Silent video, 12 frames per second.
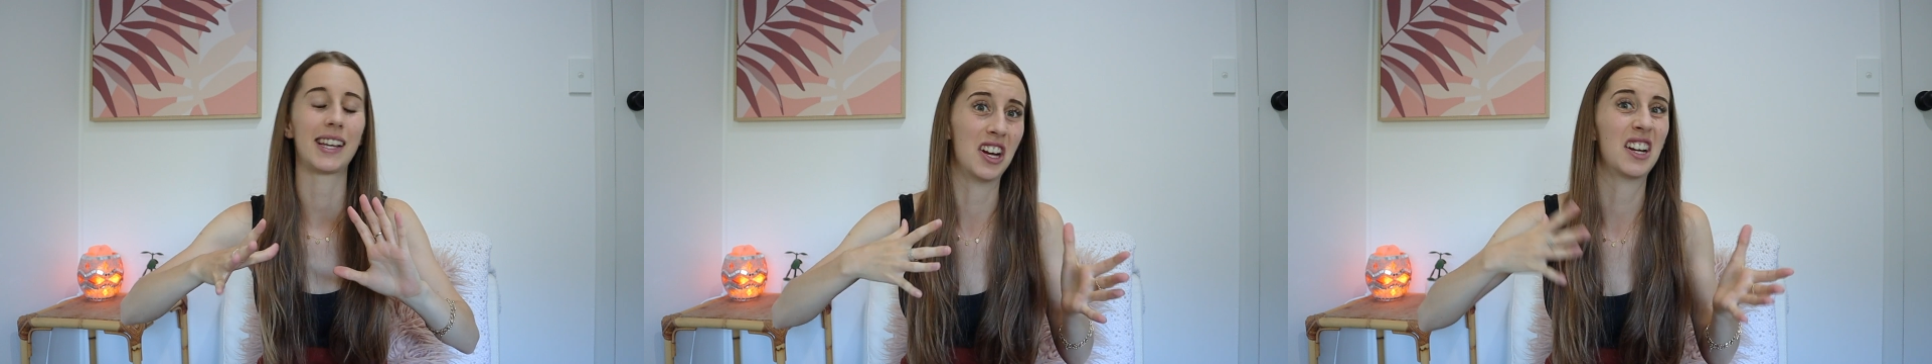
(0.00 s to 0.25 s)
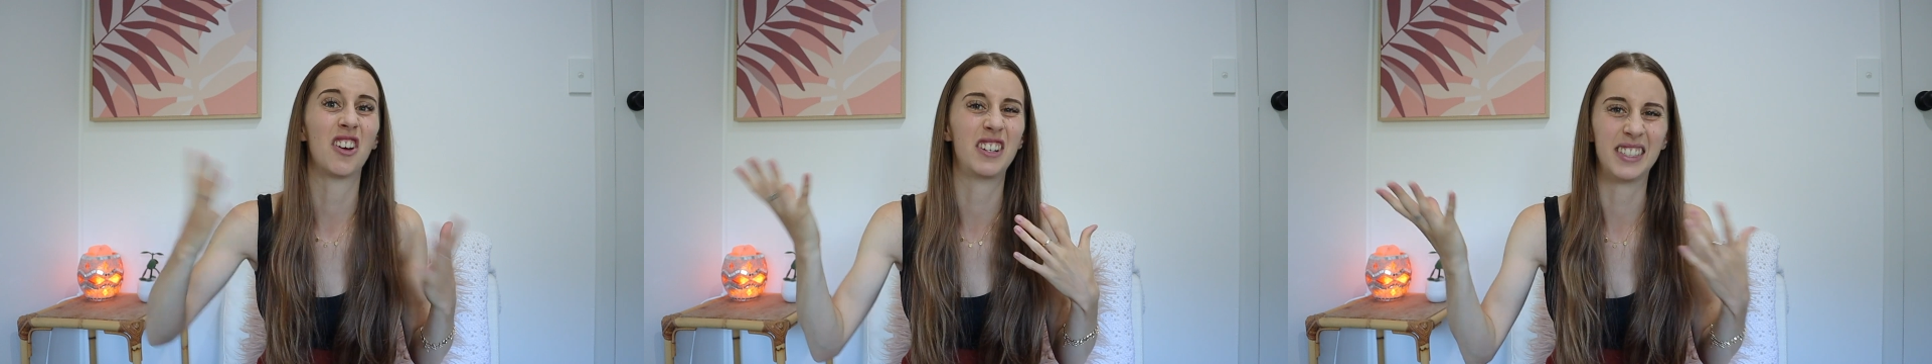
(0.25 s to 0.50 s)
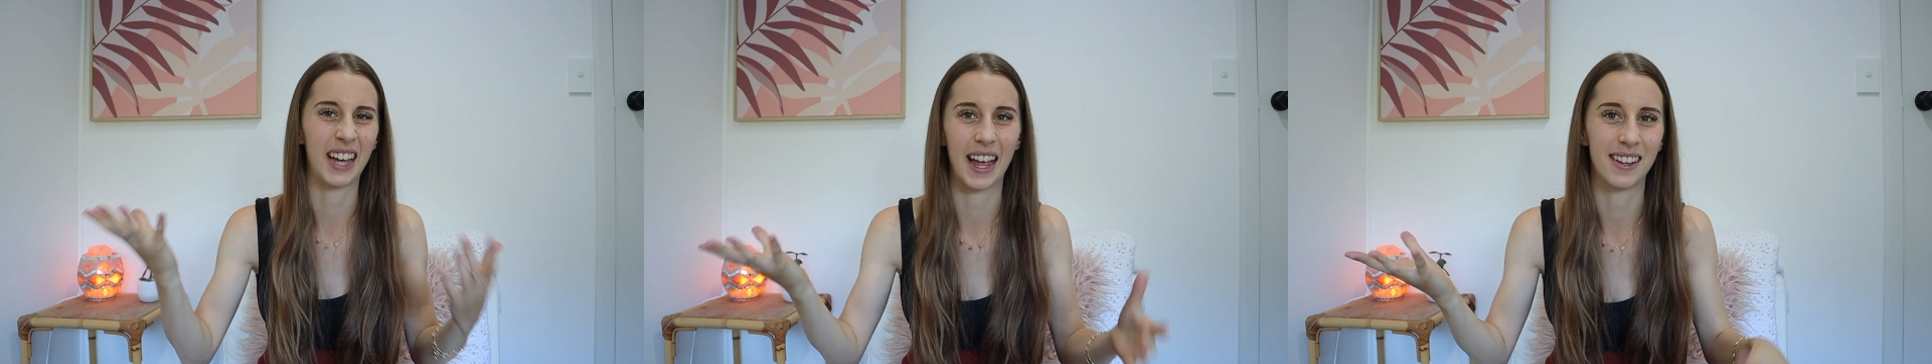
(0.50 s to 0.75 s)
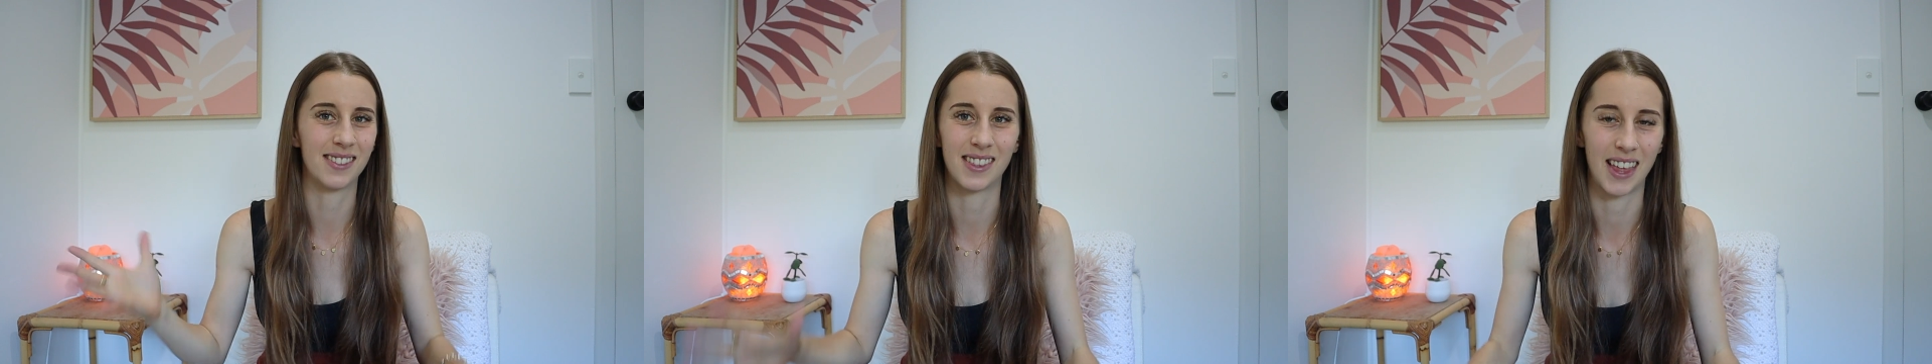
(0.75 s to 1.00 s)
It only
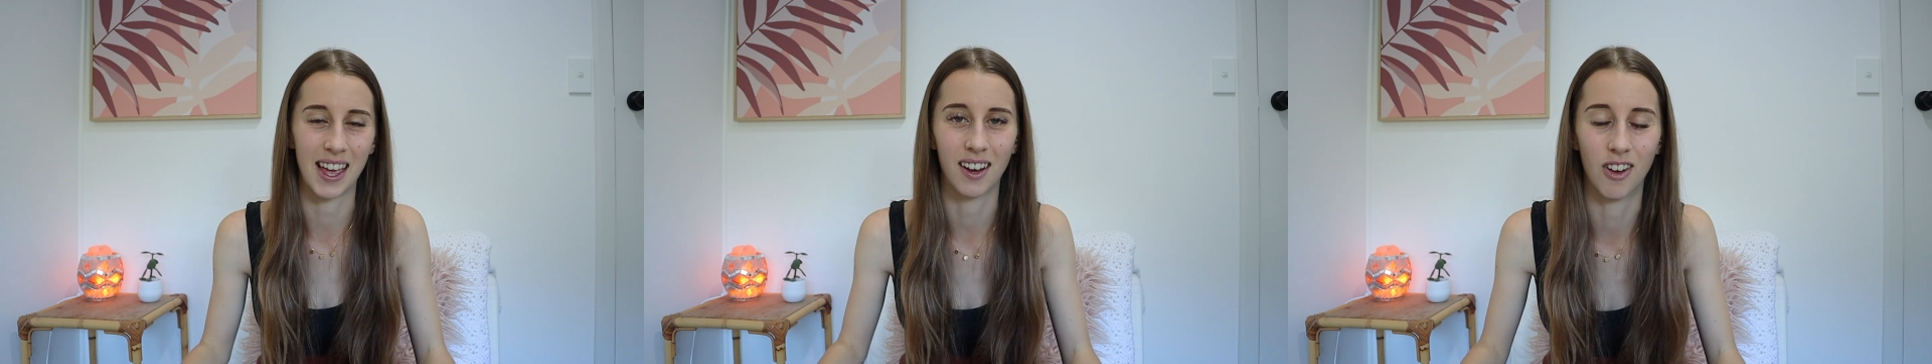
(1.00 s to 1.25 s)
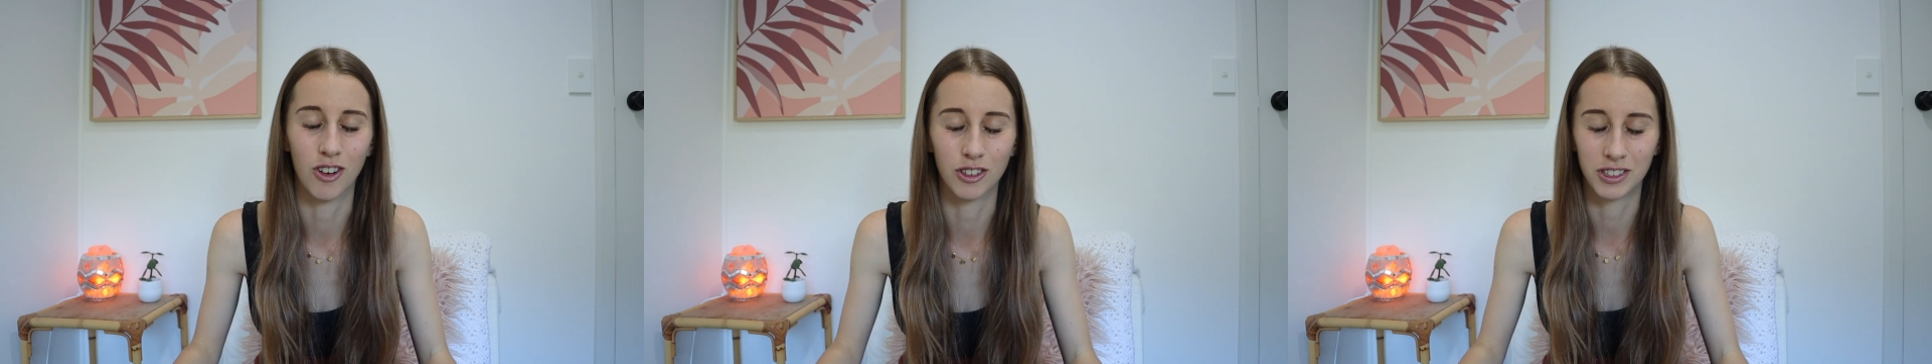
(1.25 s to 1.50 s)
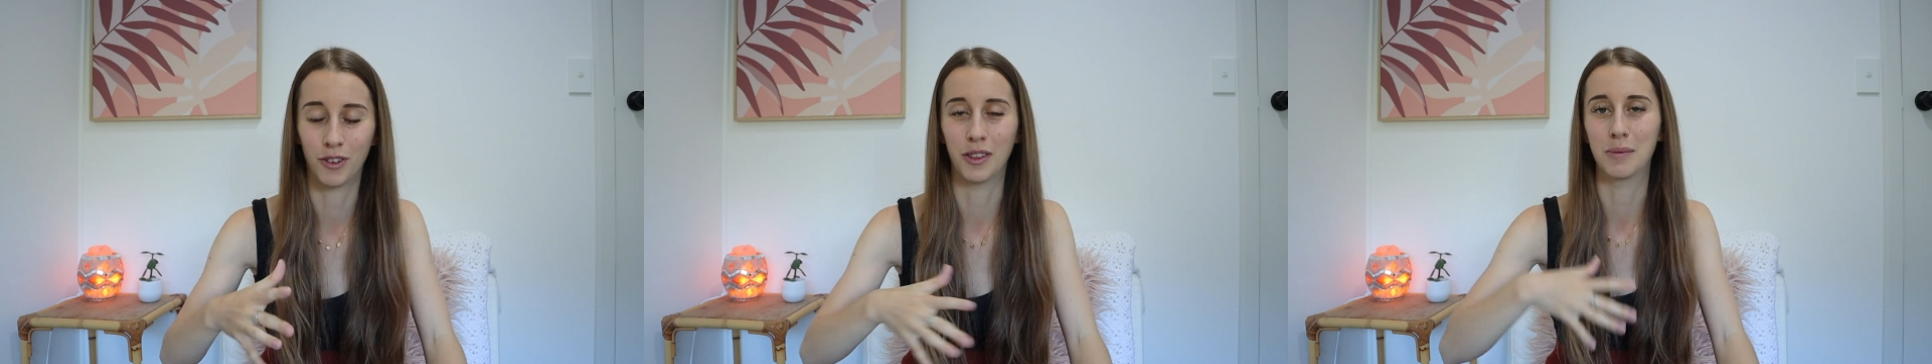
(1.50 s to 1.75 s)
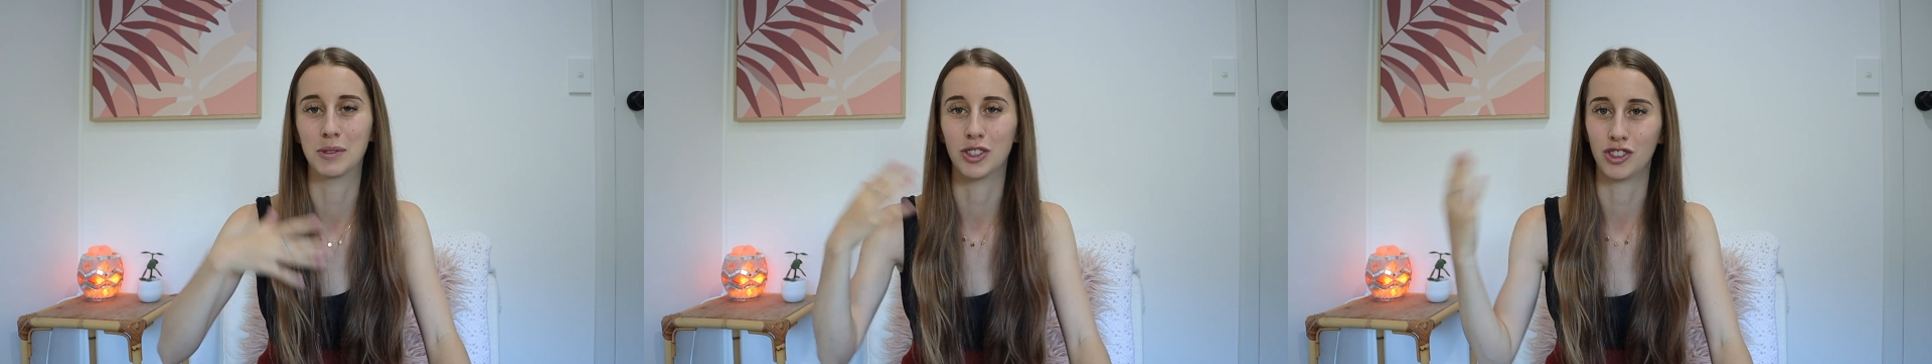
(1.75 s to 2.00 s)
takes that long for
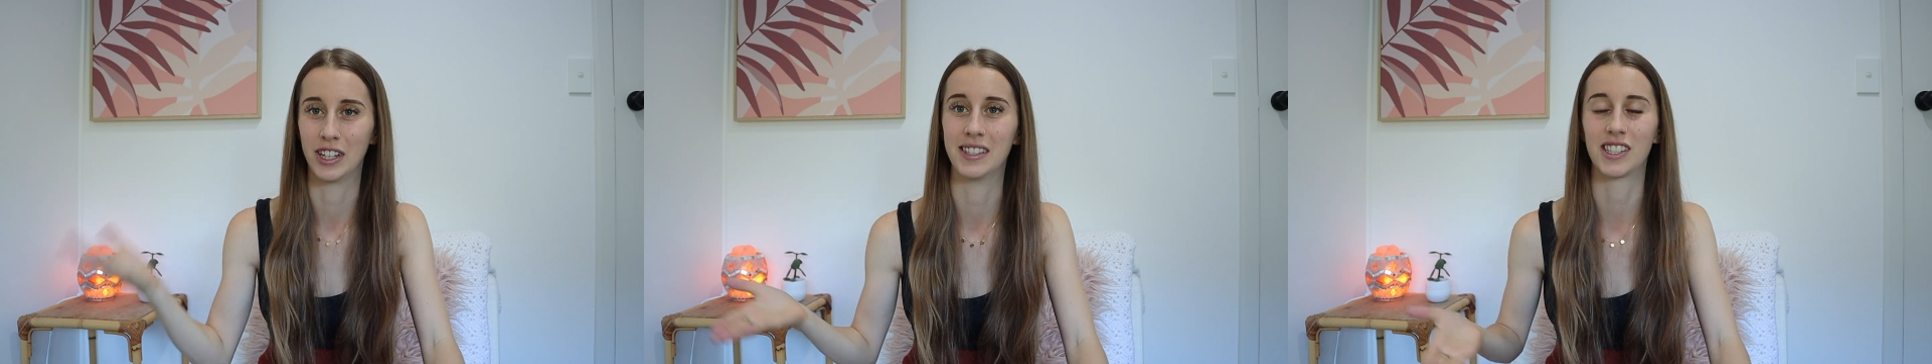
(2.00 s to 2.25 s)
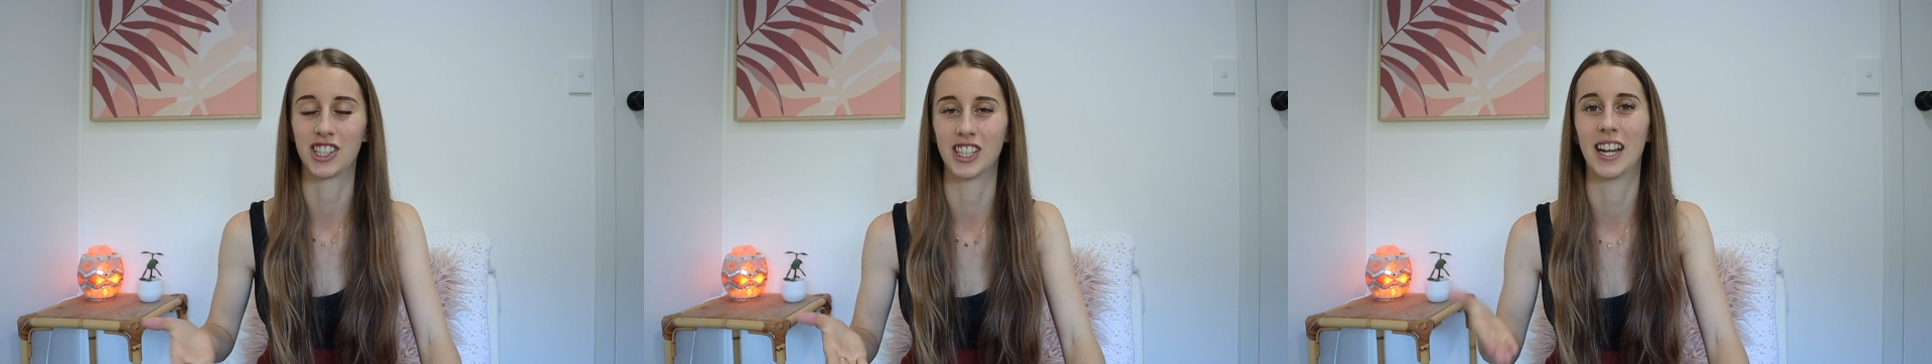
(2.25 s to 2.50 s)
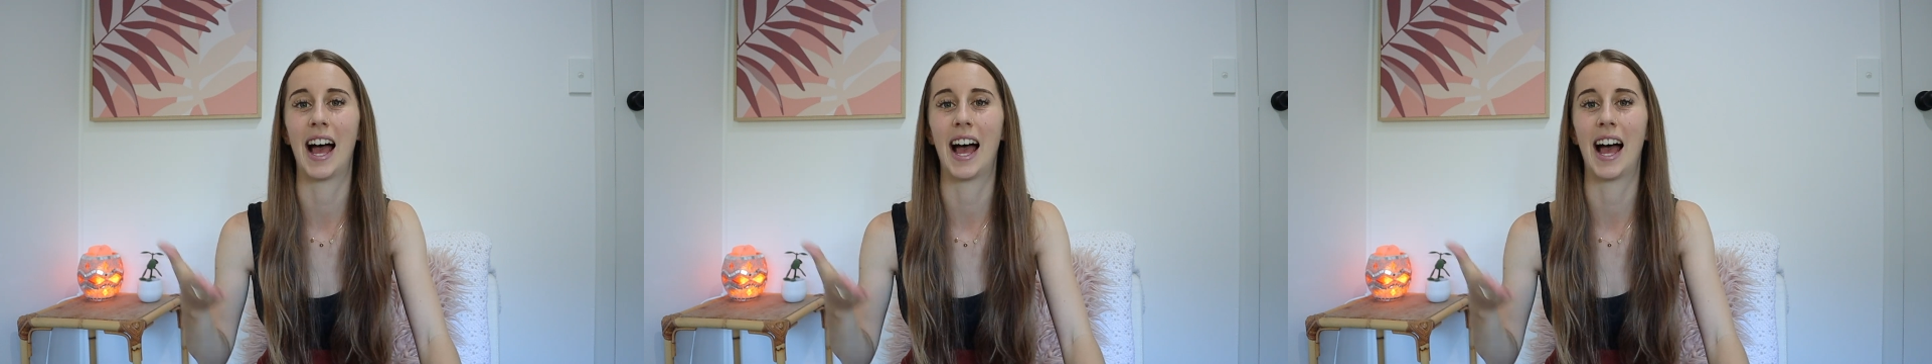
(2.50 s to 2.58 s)
them to transition